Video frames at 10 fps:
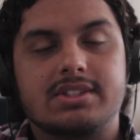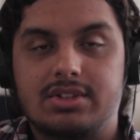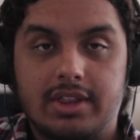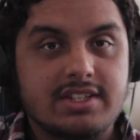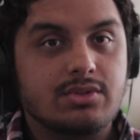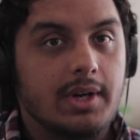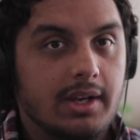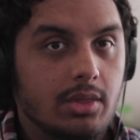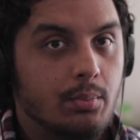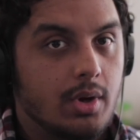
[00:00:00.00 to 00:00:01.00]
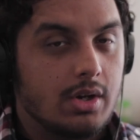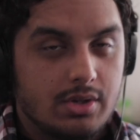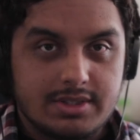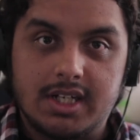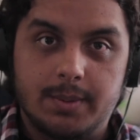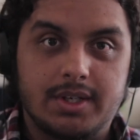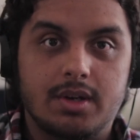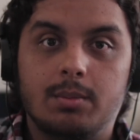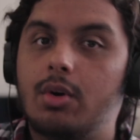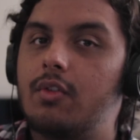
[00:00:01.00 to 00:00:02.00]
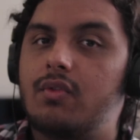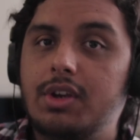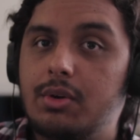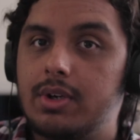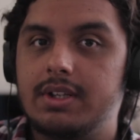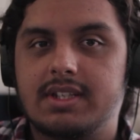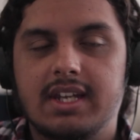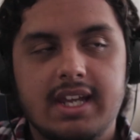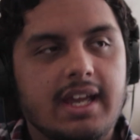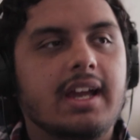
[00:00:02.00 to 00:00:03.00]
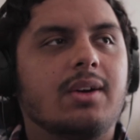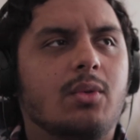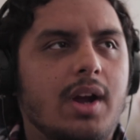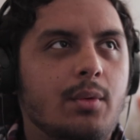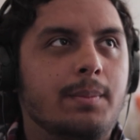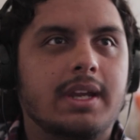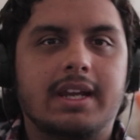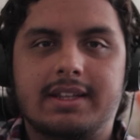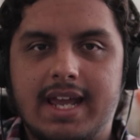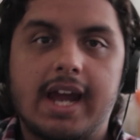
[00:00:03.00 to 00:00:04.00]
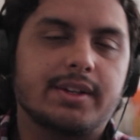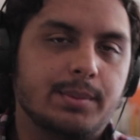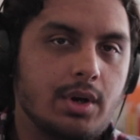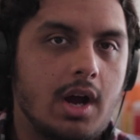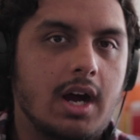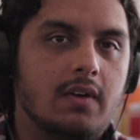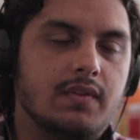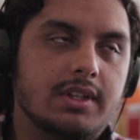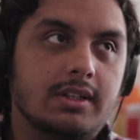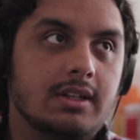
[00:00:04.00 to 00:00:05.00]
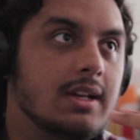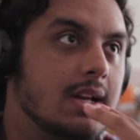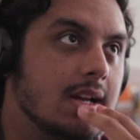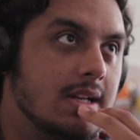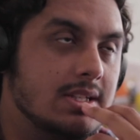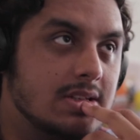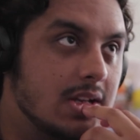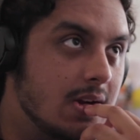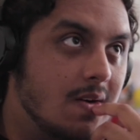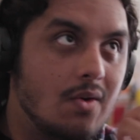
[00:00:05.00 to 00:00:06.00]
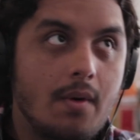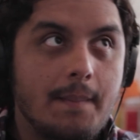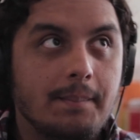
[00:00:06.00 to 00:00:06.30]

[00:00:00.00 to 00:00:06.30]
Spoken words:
So that's why the Predators are coming here more frequent and why we're being attacked more often. So